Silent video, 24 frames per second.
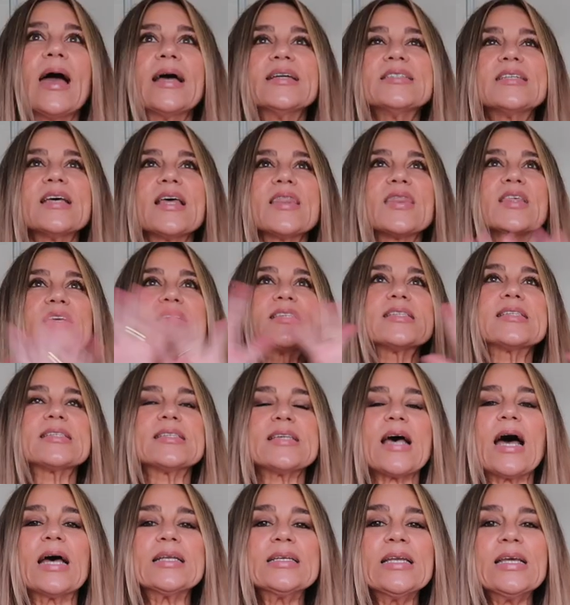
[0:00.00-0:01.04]
And the
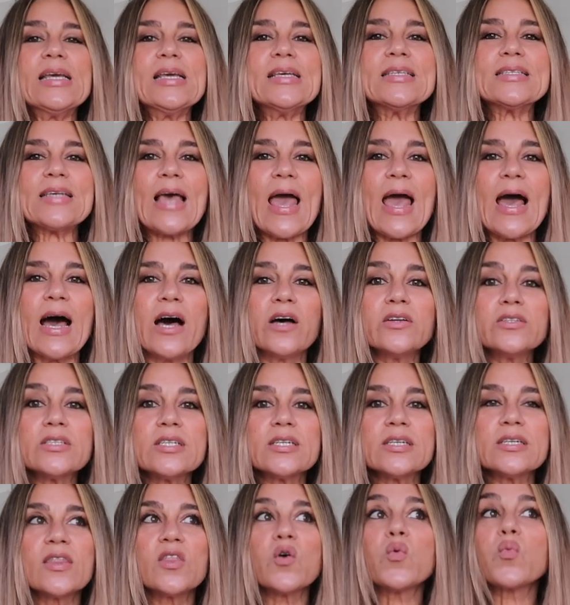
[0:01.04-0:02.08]
sun is
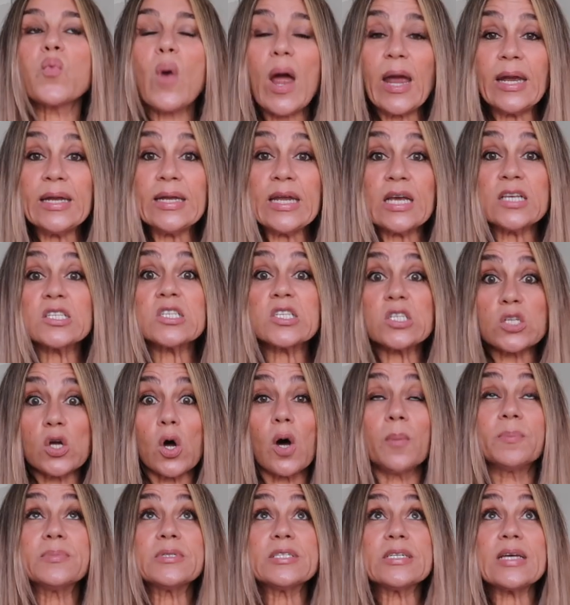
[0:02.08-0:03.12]
out, the rain has
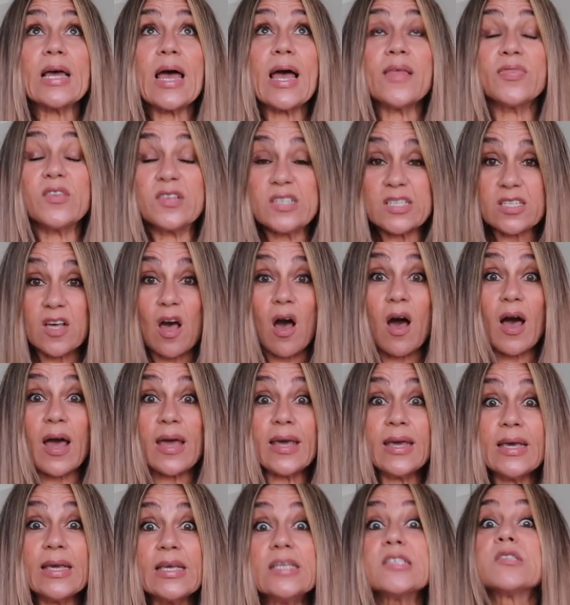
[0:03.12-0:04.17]
stopped, and the
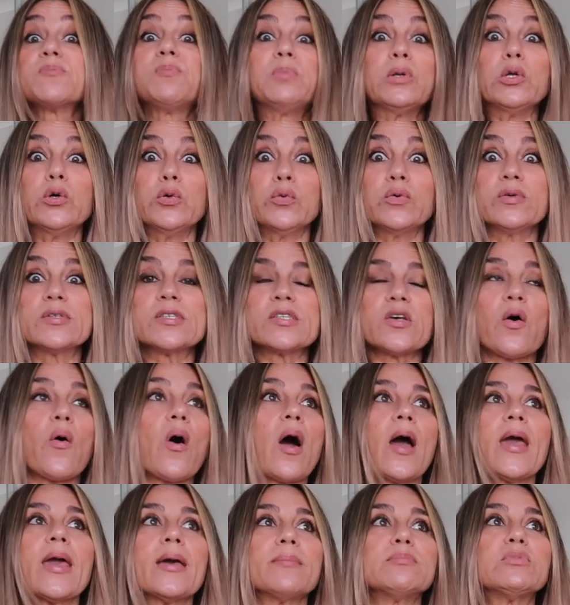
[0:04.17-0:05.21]
sky is blue. So
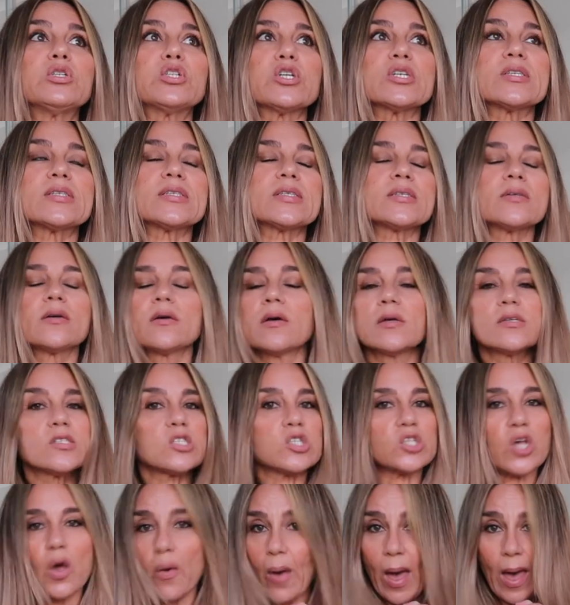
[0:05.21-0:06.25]
I am just
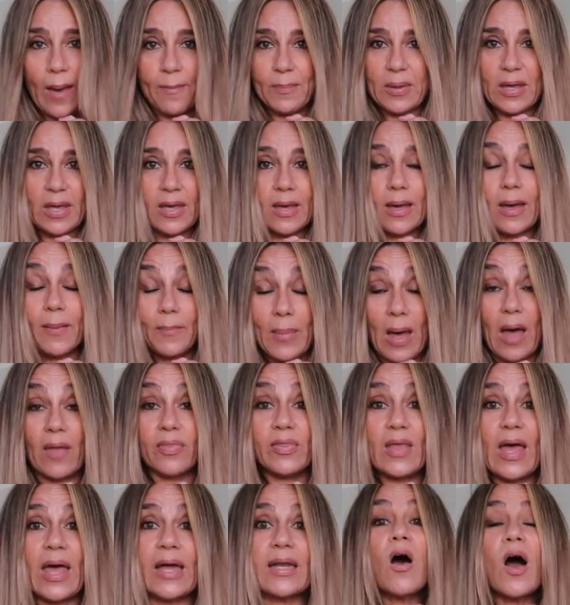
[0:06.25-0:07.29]
so happy about
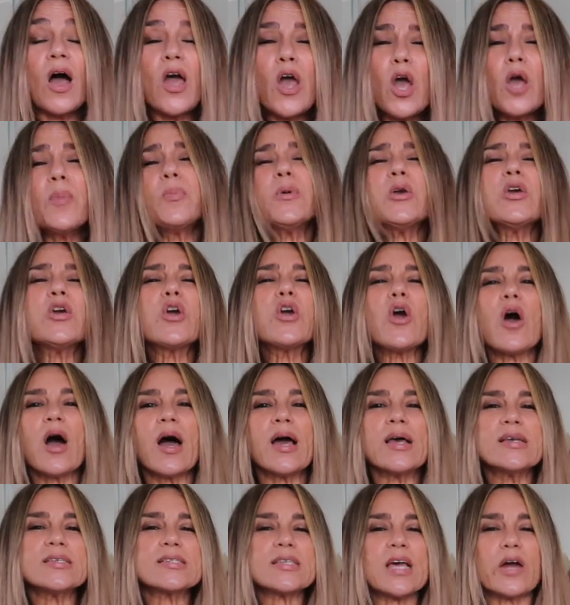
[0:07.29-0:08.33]
that. I hope you
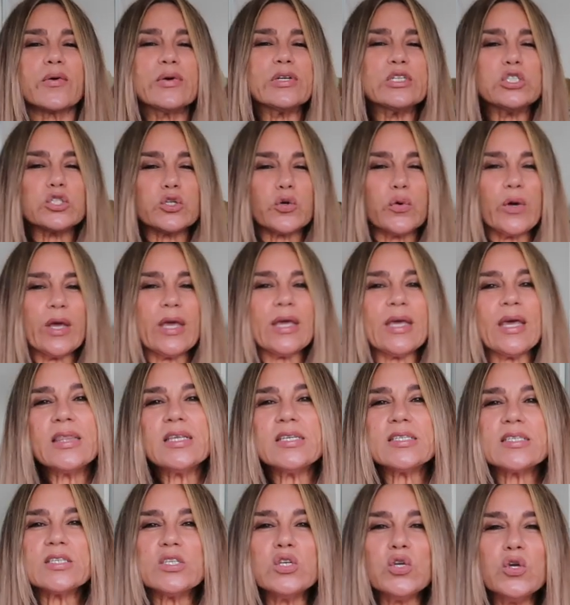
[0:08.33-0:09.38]
guys are enjoying
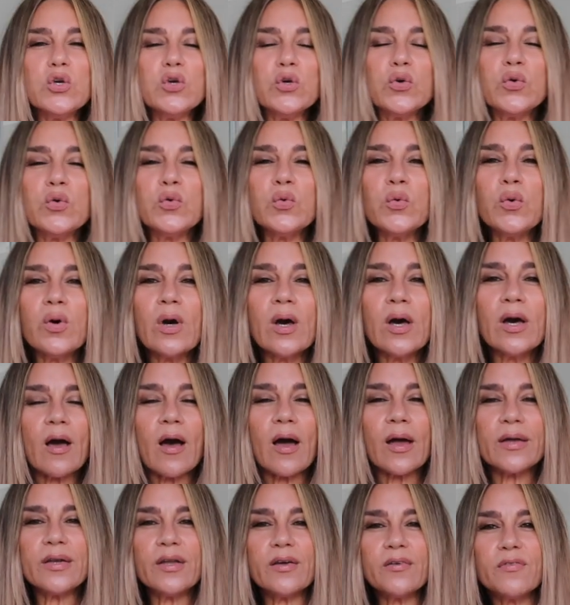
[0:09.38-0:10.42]
this new
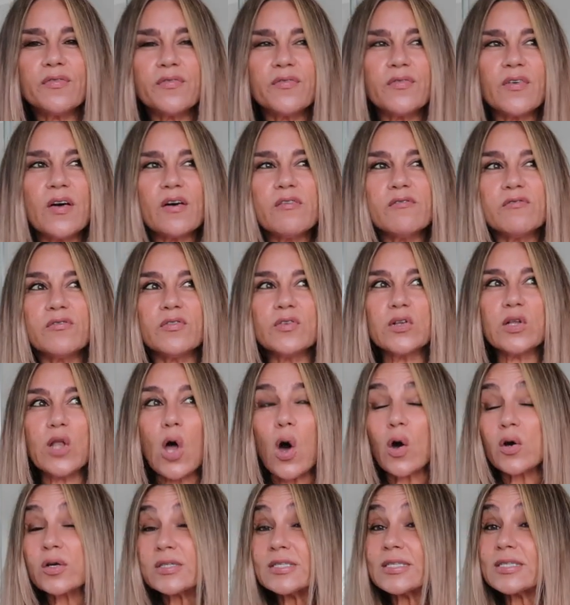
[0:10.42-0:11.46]
kind of
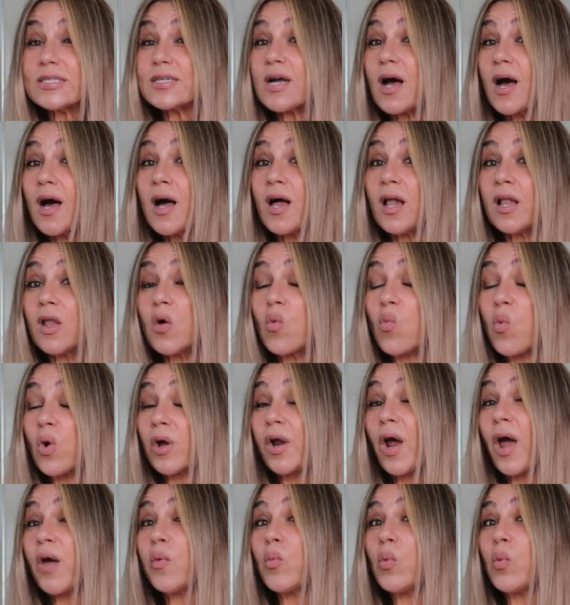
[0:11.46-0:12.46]
vlog style, what I